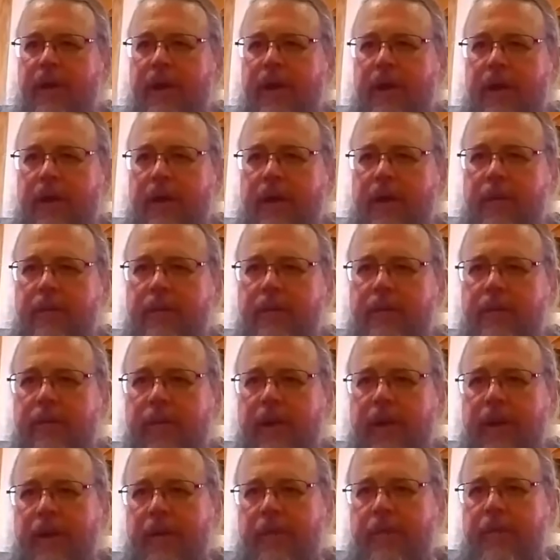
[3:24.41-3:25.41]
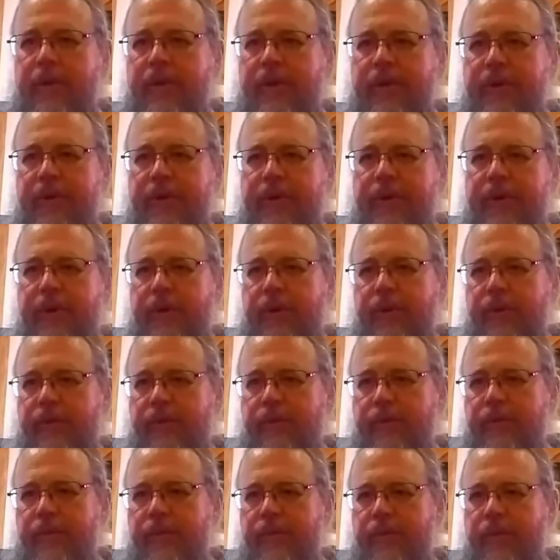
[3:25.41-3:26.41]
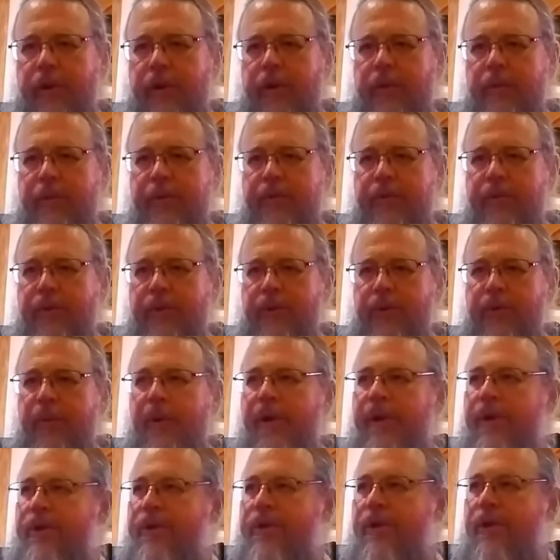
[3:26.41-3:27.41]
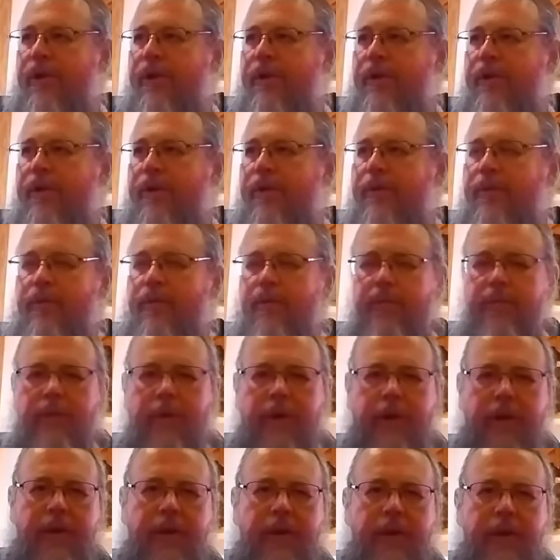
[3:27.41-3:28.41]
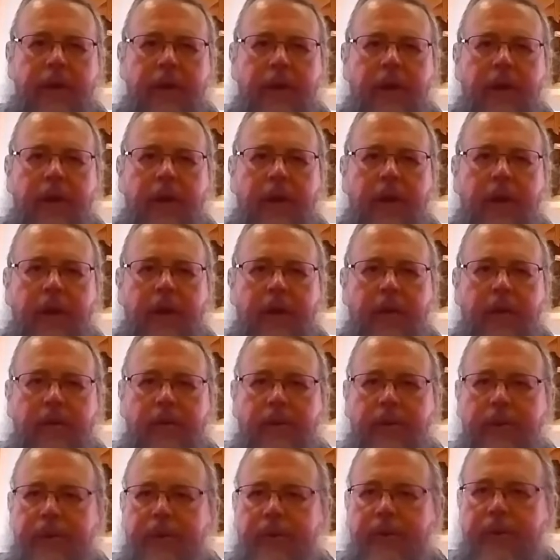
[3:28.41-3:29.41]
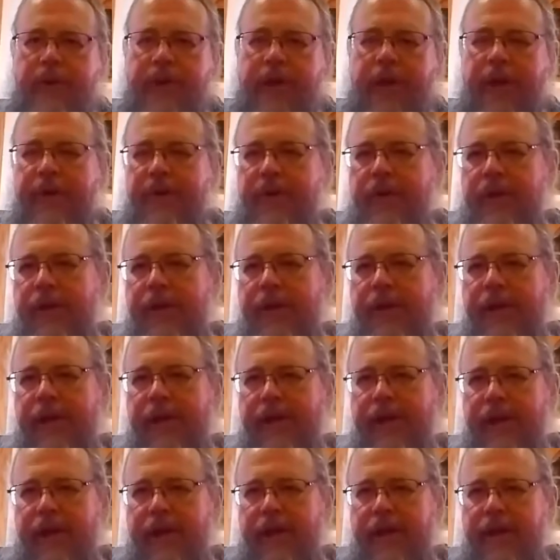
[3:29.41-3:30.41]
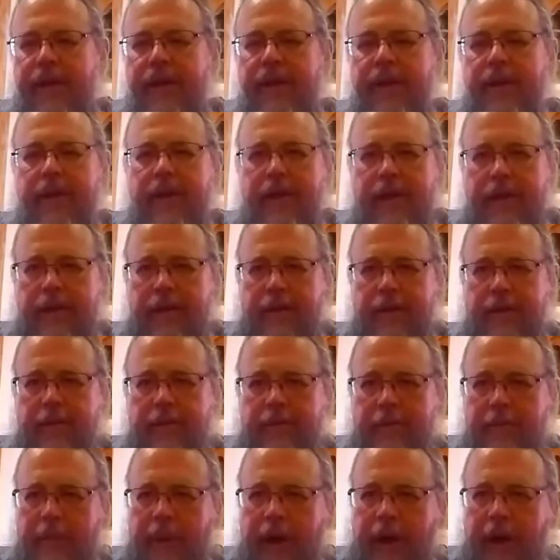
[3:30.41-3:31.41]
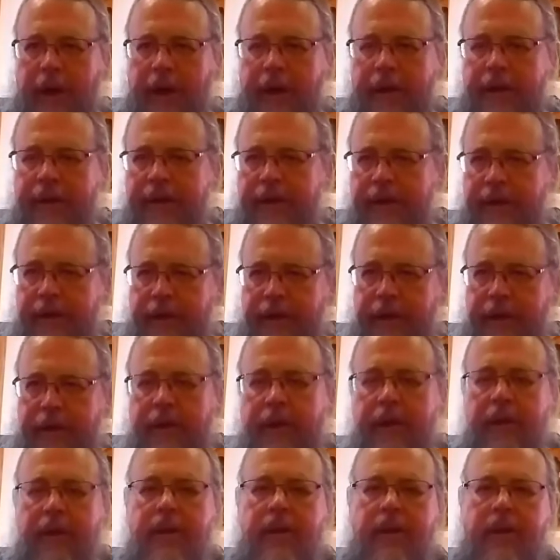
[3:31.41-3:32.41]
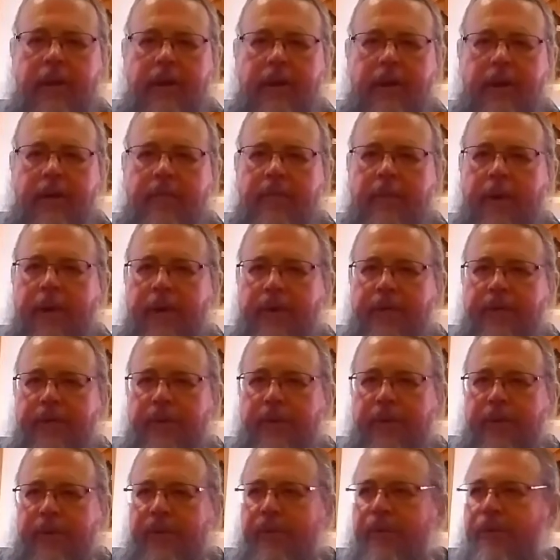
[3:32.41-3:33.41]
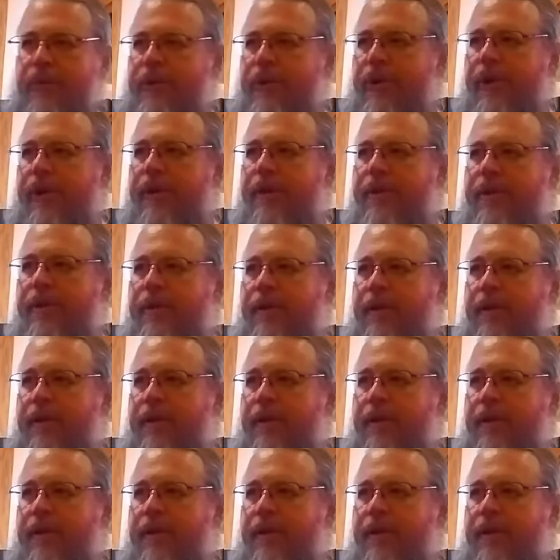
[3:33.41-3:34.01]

Um, but still well before the Renaissance, uh, which was actually keyed by the uh, by the Fourth Crusade.